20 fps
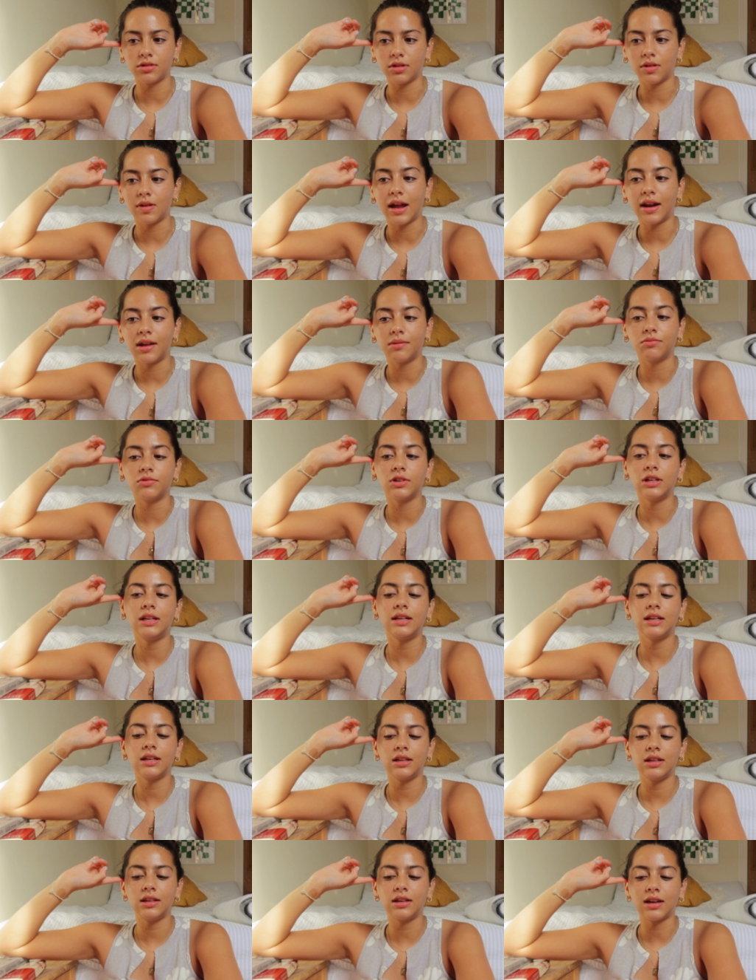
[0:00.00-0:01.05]
through, and I'm
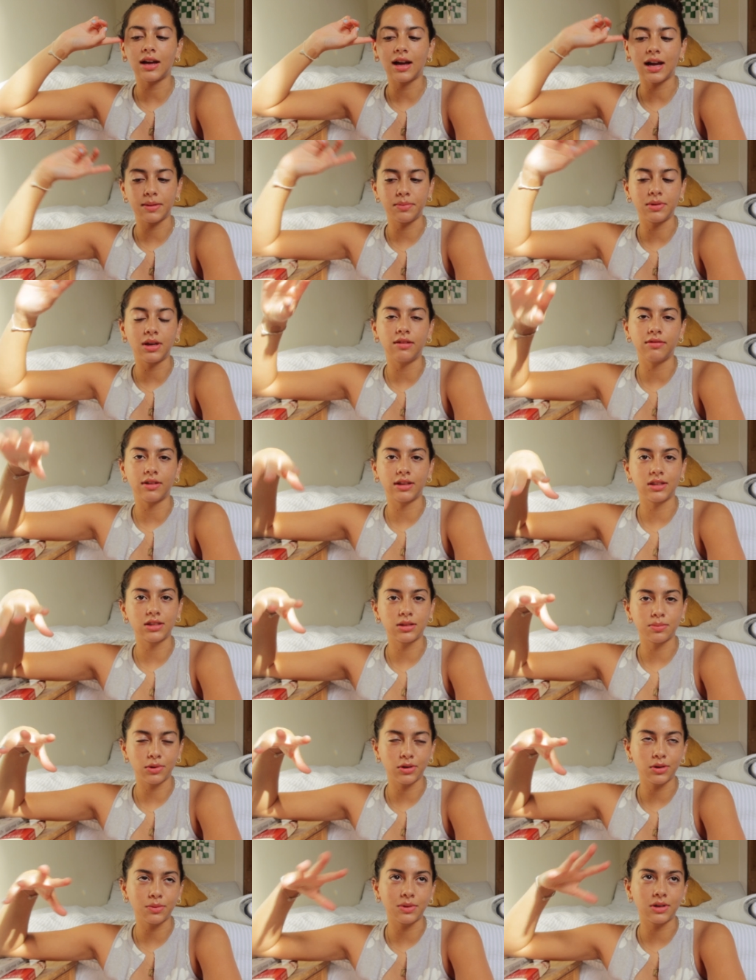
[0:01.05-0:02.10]
really happy I read this
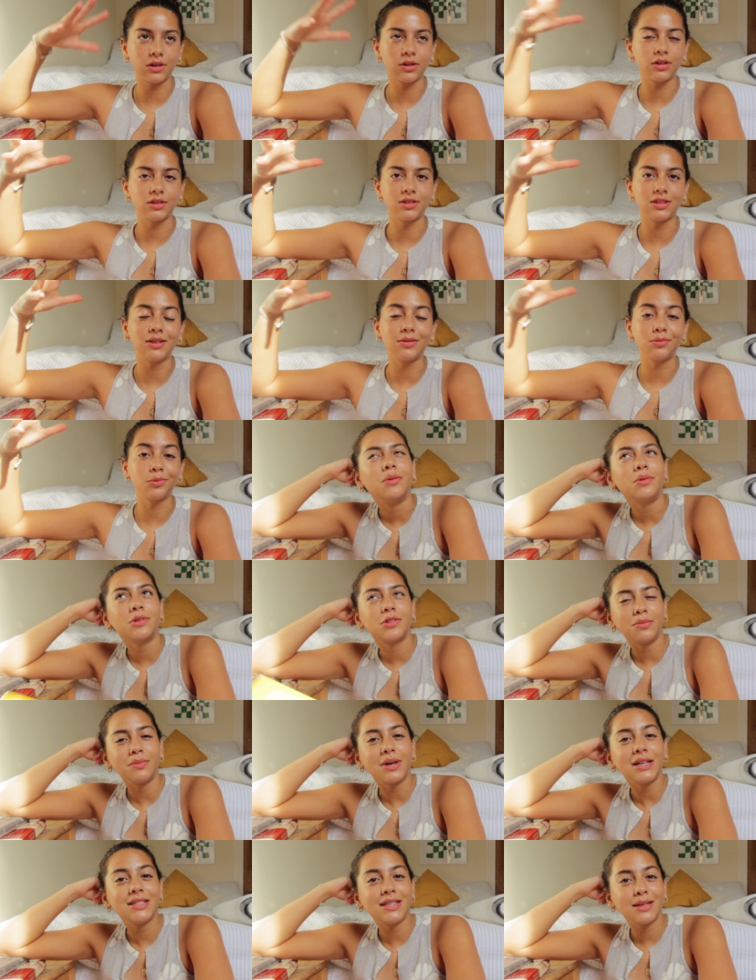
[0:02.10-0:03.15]
book because it, it was
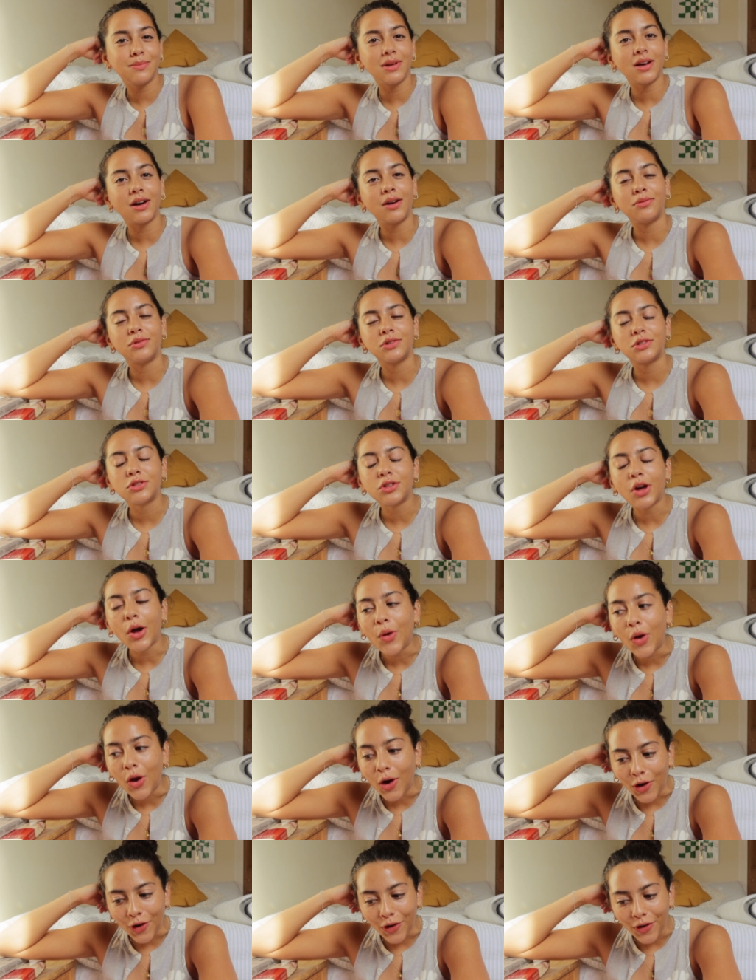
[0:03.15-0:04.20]
on my T B R for so
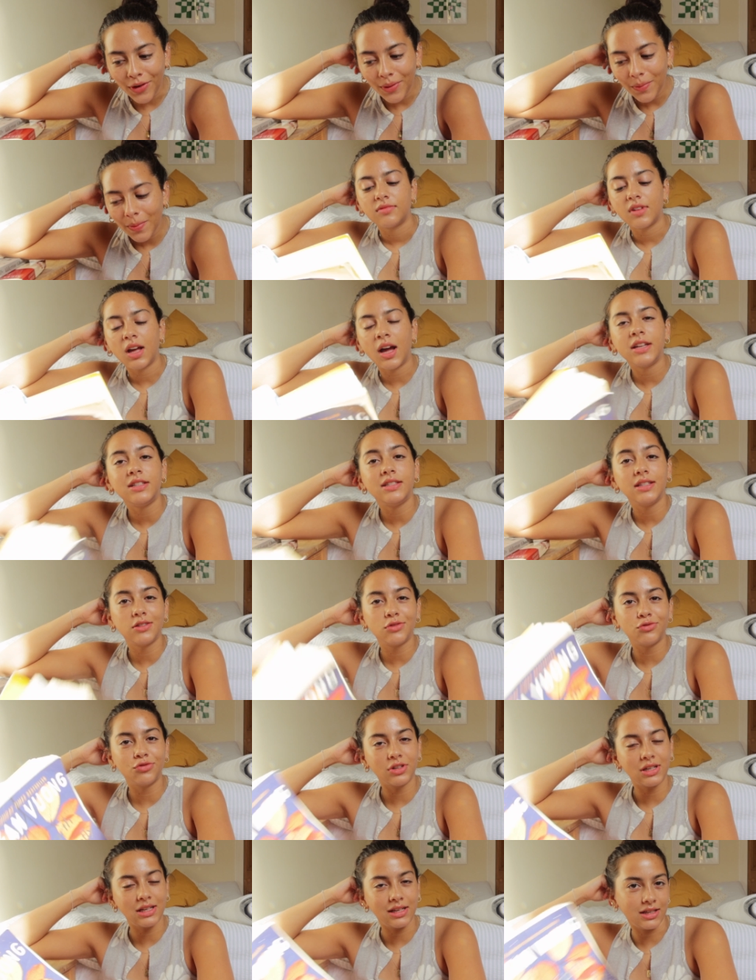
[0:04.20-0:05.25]
long. I did
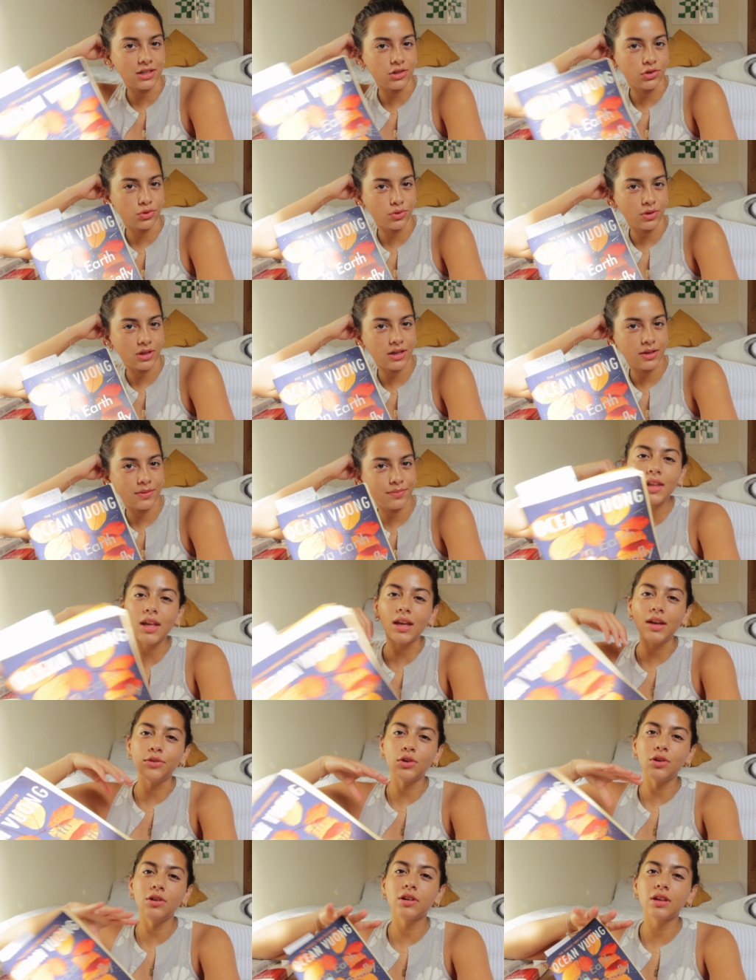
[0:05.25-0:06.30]
really enjoy it.
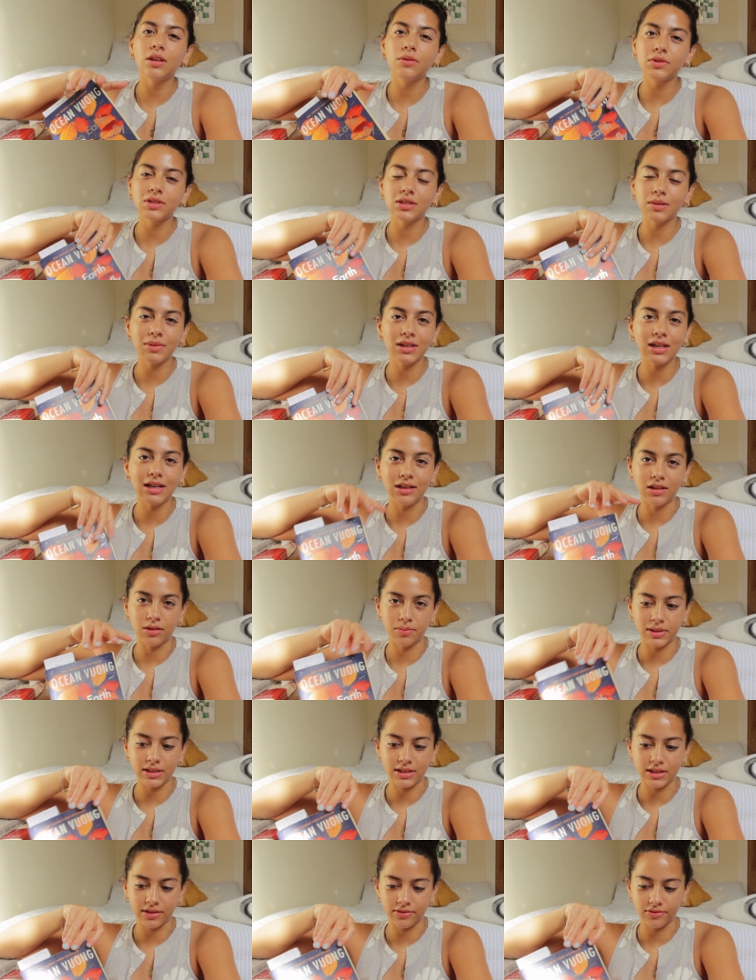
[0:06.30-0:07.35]
If you're looking for something a little
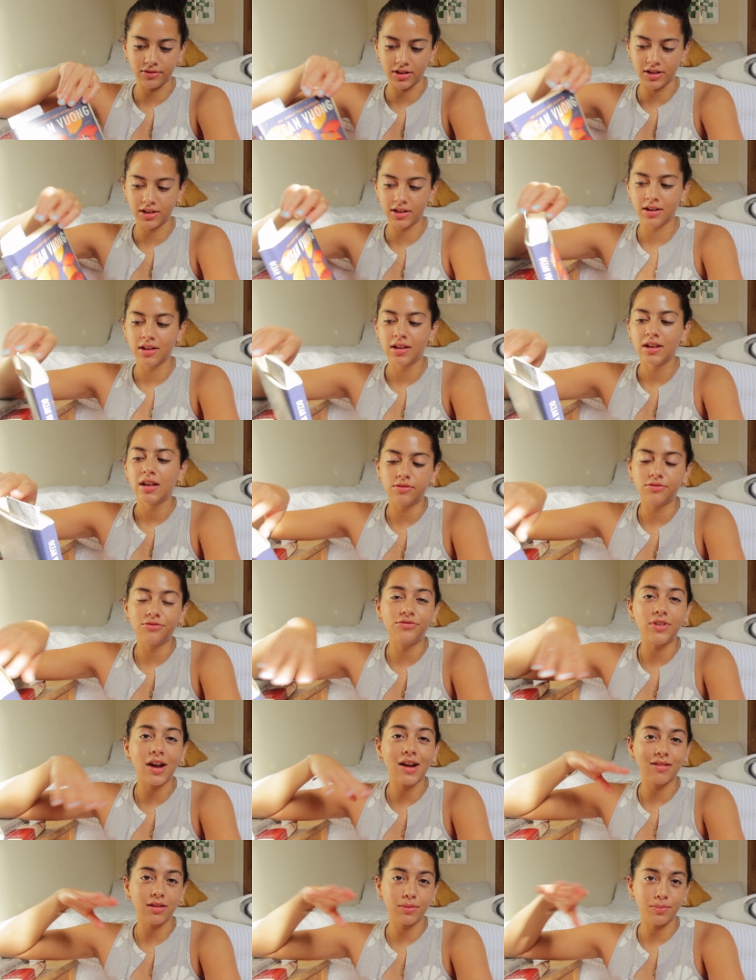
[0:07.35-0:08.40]
bit different,
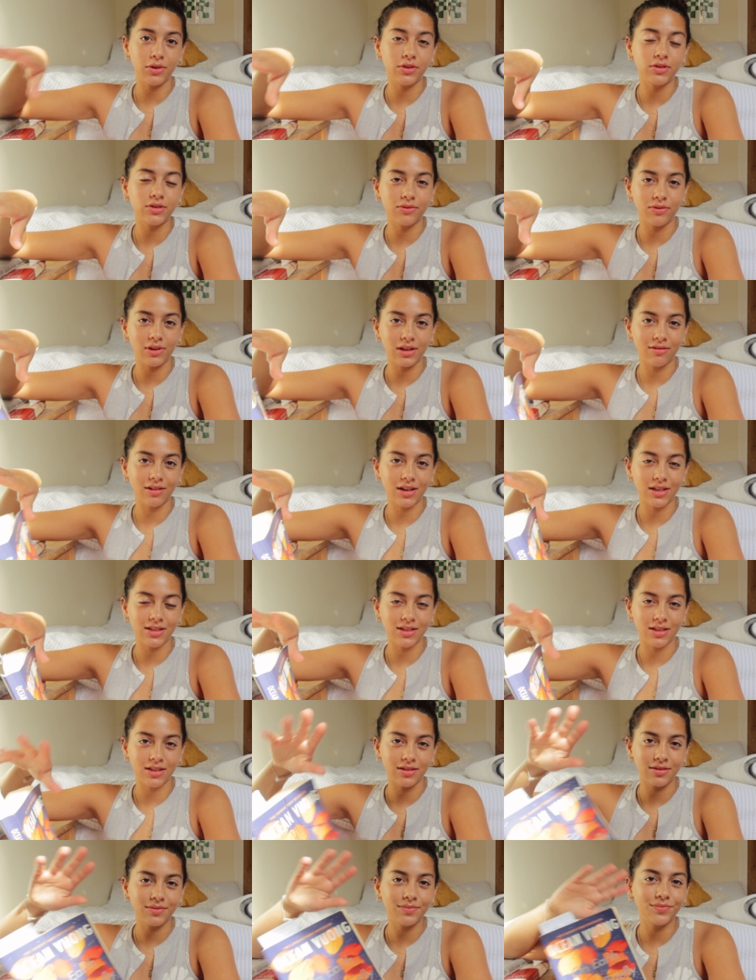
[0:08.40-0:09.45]
very beautifully
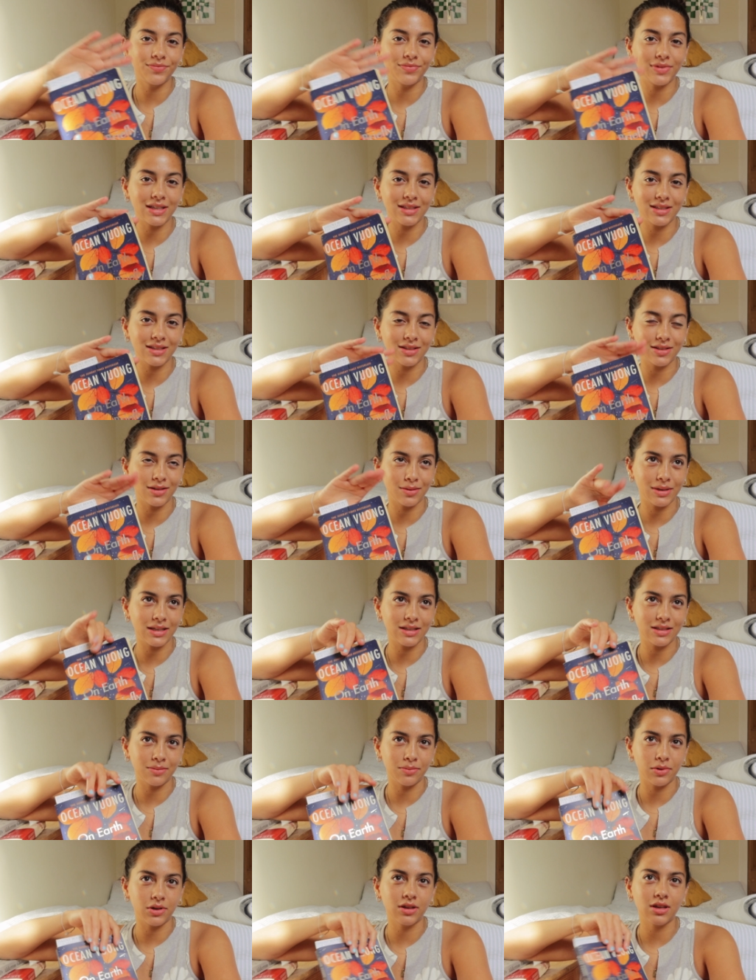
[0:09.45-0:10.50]
written, this is an
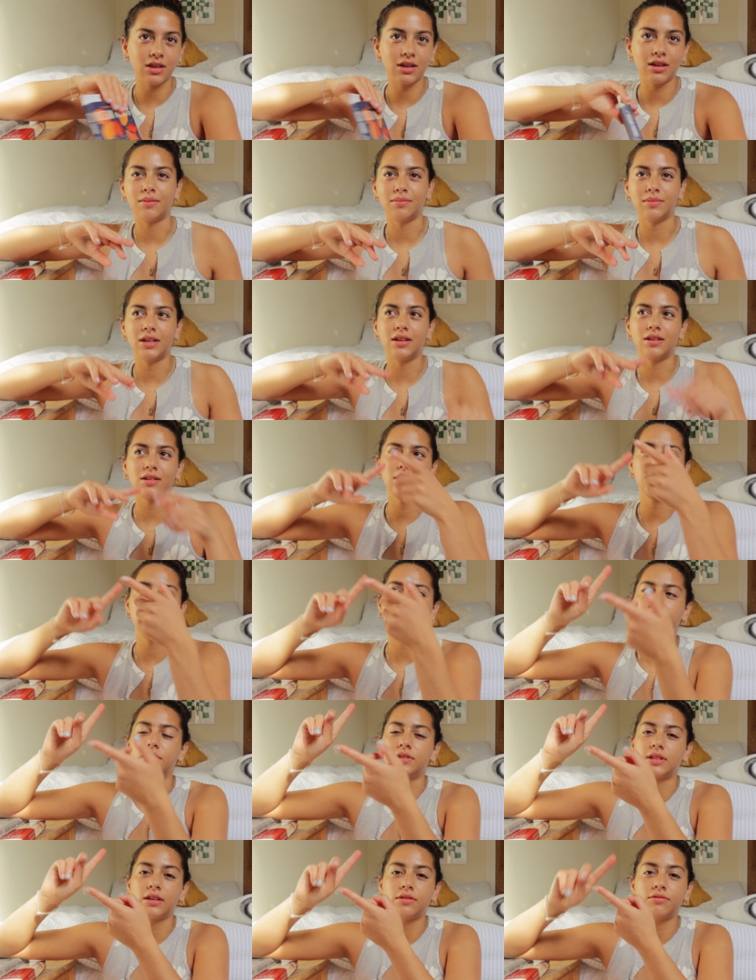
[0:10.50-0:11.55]
amazing book. Um, it
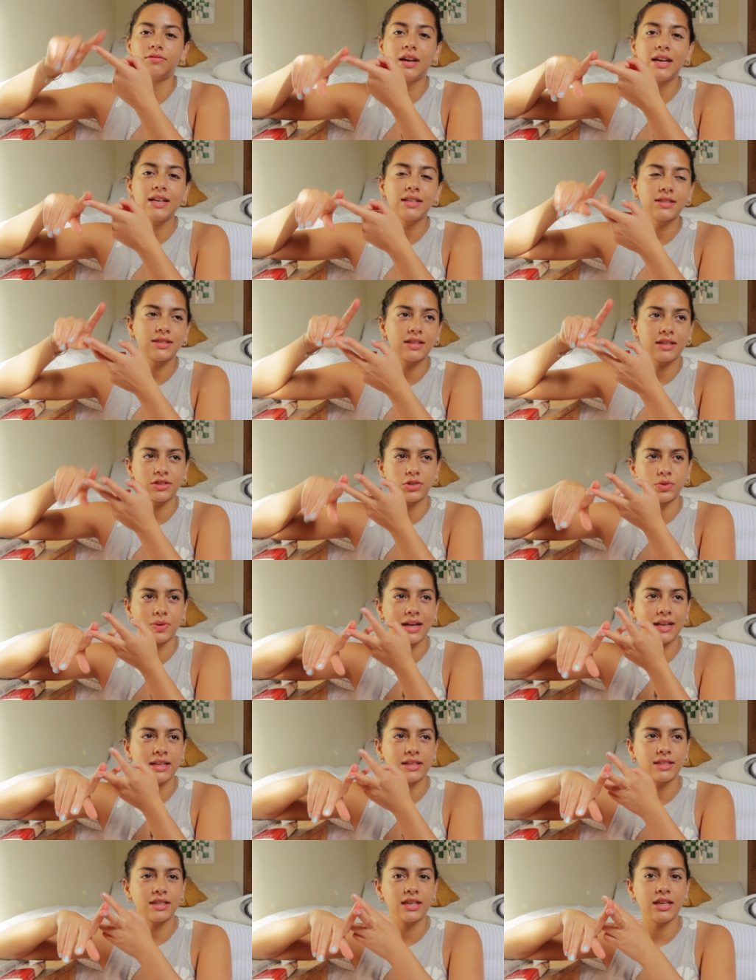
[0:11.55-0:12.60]
explores like race,
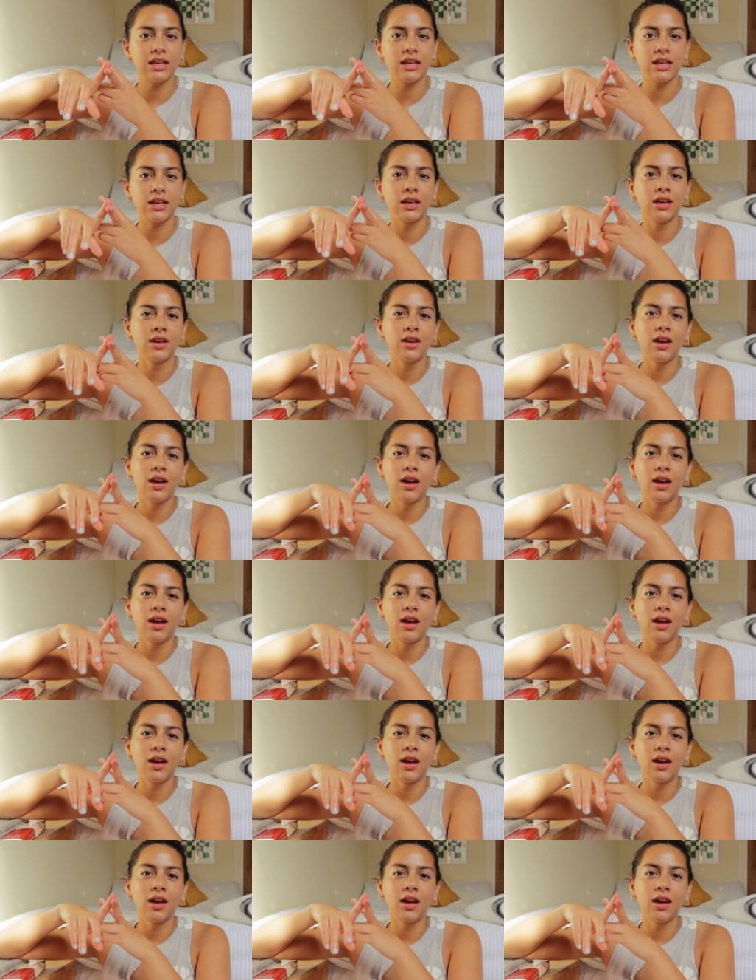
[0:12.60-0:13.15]
sexuality,